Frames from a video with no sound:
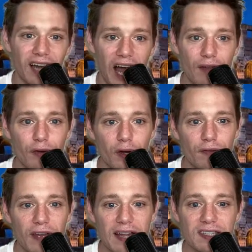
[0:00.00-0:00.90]
I've heard
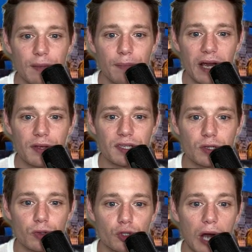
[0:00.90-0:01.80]
fans compare this
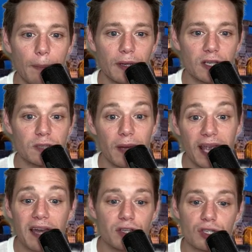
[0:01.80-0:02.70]
to dropping
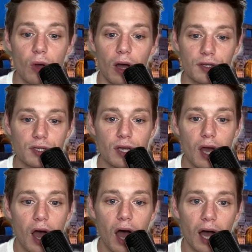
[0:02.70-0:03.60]
spaghetti sauce
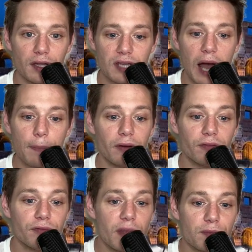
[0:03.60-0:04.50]
on top
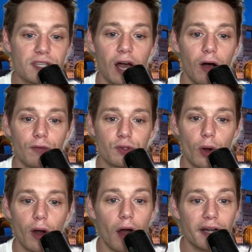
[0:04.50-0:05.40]
of themselves,
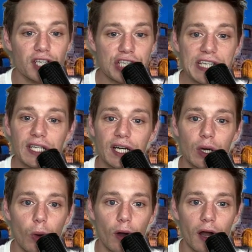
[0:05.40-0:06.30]
or Orangina,
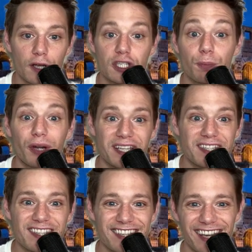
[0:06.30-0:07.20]
or a
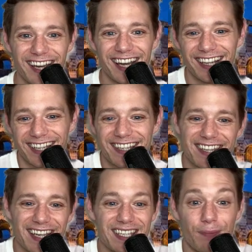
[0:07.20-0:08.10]
spritz. Like, it was
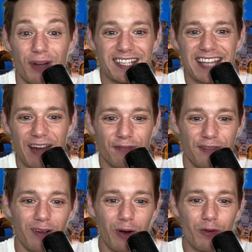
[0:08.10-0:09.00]
like a spritz that
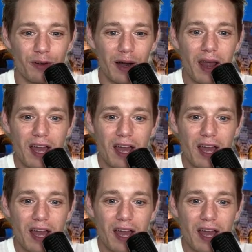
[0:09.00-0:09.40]
fell over.